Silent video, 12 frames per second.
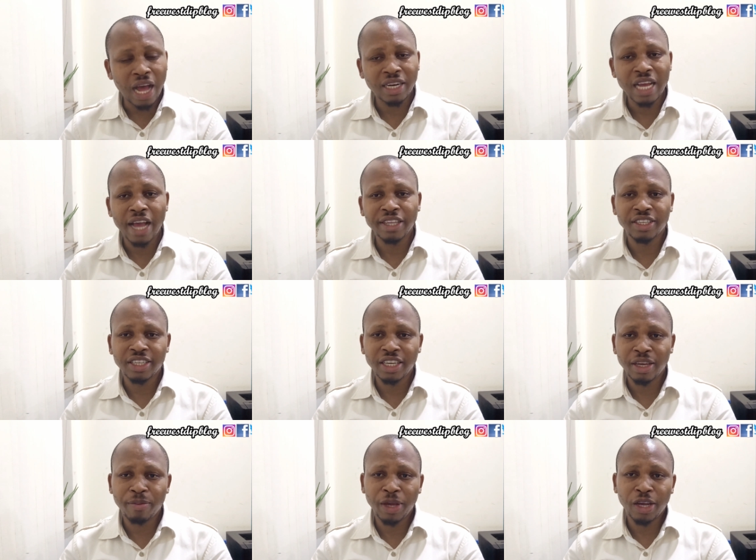And I
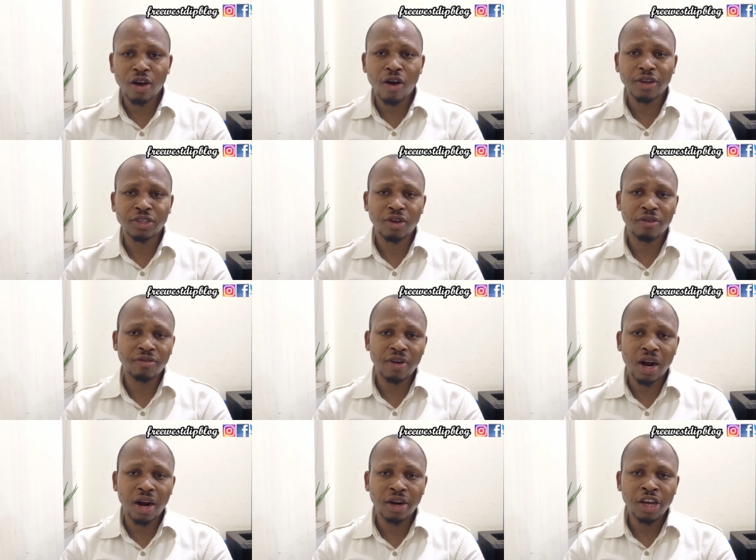think because of
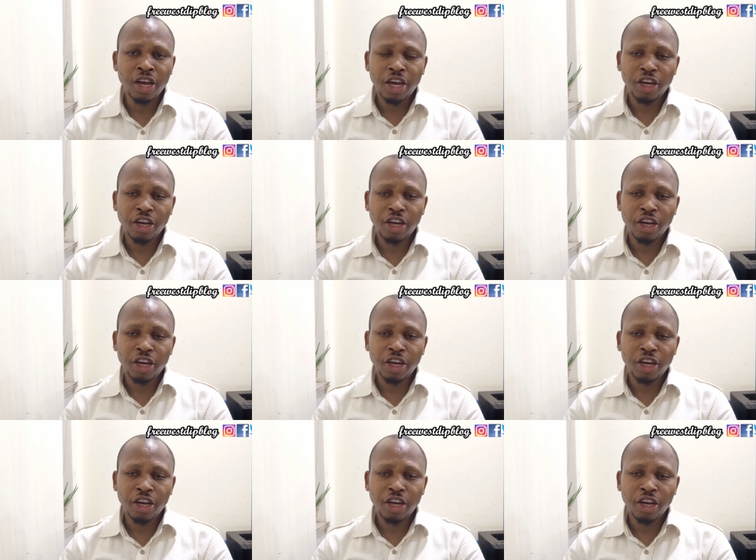her,